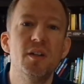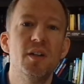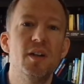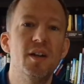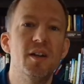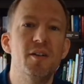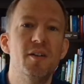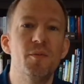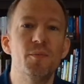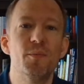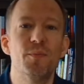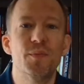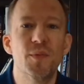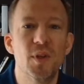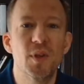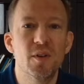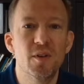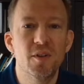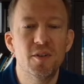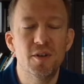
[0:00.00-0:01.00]

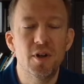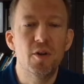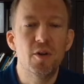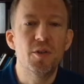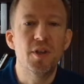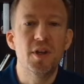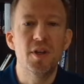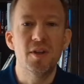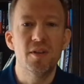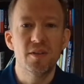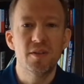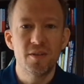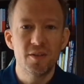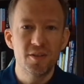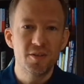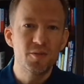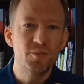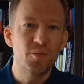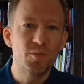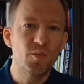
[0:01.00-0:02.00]
or how they
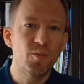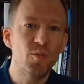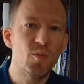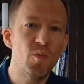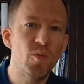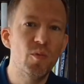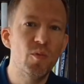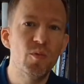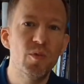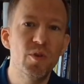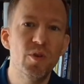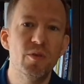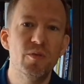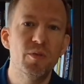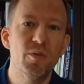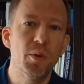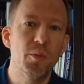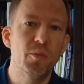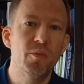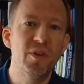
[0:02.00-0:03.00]

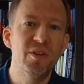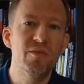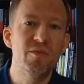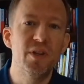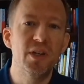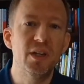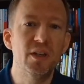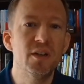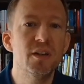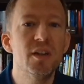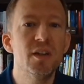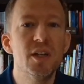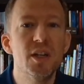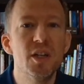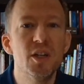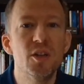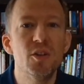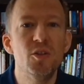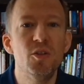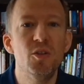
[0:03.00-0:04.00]
were weaving
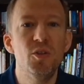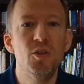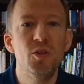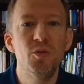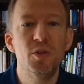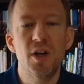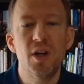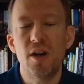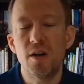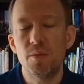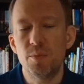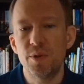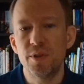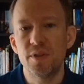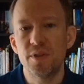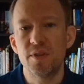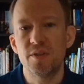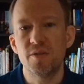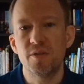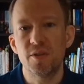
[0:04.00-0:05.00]
new
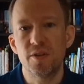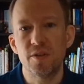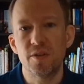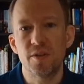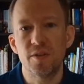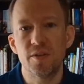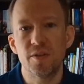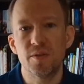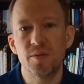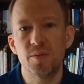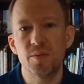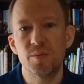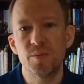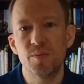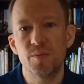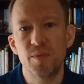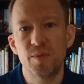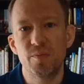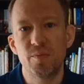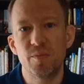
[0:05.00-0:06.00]
carpets or
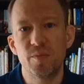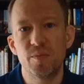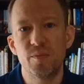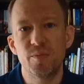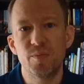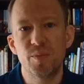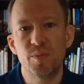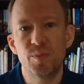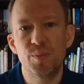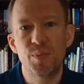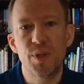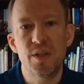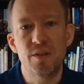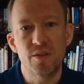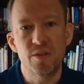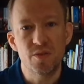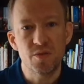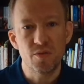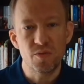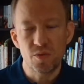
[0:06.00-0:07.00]

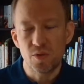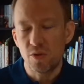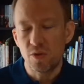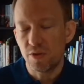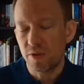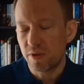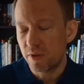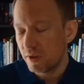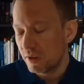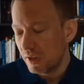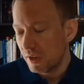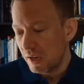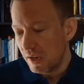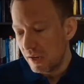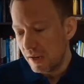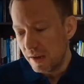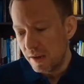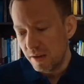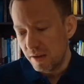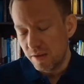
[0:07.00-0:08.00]
pieces of cloth.
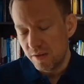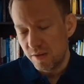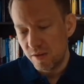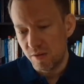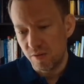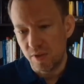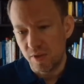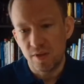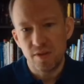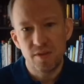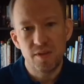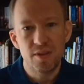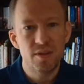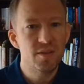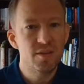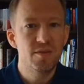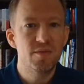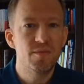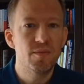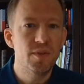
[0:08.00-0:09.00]
So
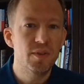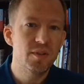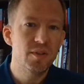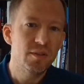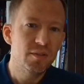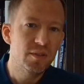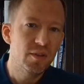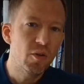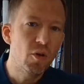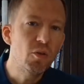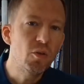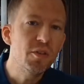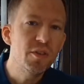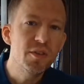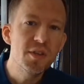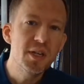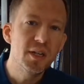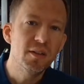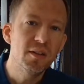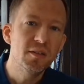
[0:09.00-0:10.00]
it's the whole
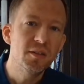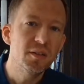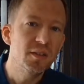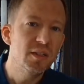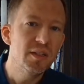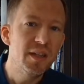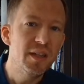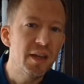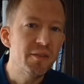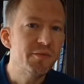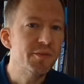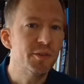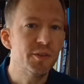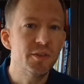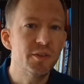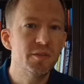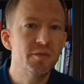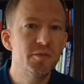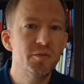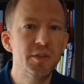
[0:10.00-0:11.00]
thing
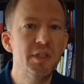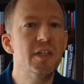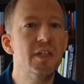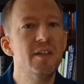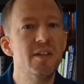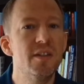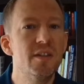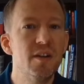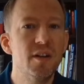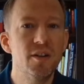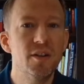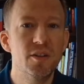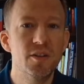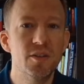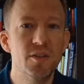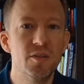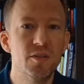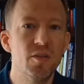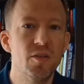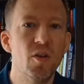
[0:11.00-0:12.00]
never really
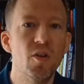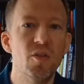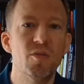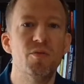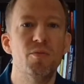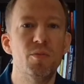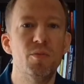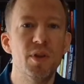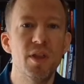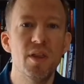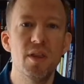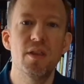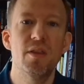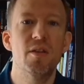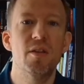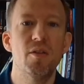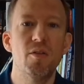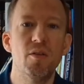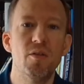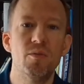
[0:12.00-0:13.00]
started off with
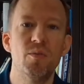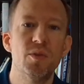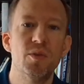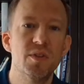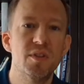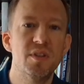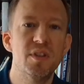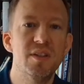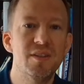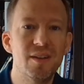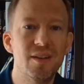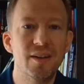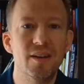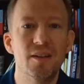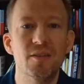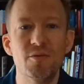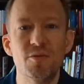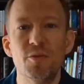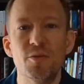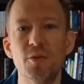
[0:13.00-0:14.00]
or was
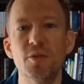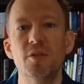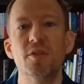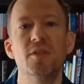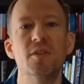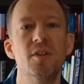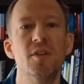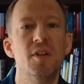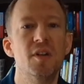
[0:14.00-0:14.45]
designed for